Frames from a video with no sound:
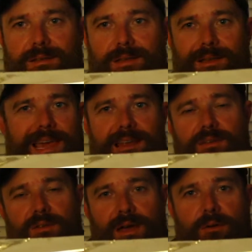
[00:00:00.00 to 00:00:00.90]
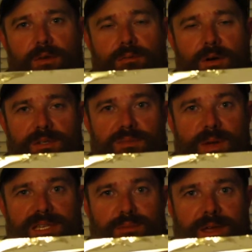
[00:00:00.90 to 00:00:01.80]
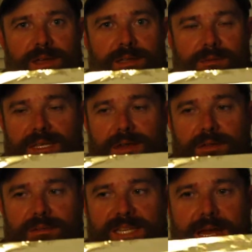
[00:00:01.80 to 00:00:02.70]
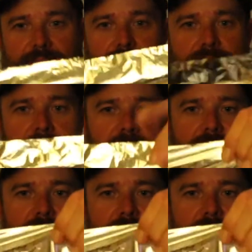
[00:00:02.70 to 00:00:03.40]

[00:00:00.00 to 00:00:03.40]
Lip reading: you can't do that with most space blankets without them tearing.